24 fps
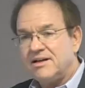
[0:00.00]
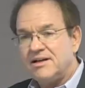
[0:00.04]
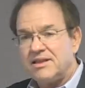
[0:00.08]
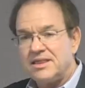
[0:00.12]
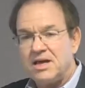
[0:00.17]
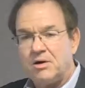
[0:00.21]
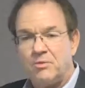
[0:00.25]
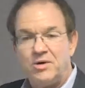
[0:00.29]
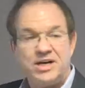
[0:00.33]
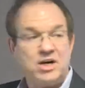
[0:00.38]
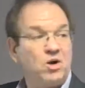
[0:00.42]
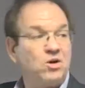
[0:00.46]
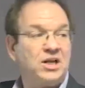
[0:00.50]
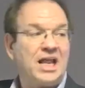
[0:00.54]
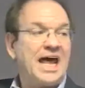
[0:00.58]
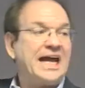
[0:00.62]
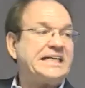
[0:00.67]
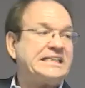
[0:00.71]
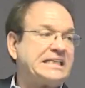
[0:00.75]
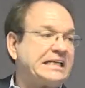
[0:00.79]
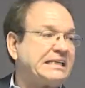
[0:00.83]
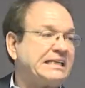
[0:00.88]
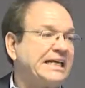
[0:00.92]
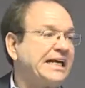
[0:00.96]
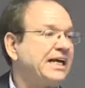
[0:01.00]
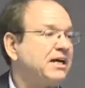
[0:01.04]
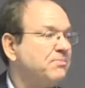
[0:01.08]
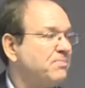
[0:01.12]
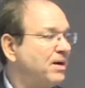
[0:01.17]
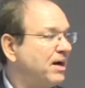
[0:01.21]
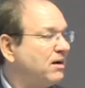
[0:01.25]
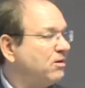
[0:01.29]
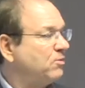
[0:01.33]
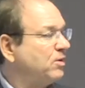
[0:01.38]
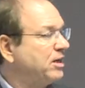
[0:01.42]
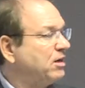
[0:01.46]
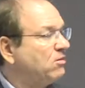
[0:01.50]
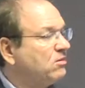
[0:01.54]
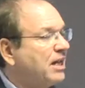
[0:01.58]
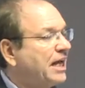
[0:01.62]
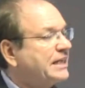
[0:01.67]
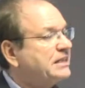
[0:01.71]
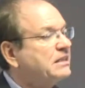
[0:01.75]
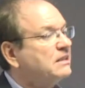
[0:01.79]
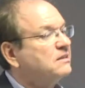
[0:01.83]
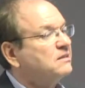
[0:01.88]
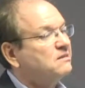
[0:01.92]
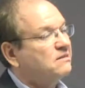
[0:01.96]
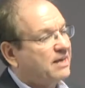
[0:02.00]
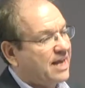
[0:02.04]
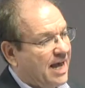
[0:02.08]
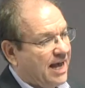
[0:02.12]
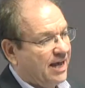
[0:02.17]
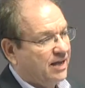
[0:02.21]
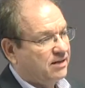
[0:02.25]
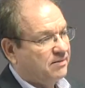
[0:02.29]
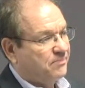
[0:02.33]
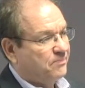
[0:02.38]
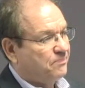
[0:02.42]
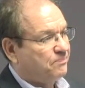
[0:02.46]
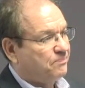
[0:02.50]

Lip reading: that we don't like to think about, we don't like to look at.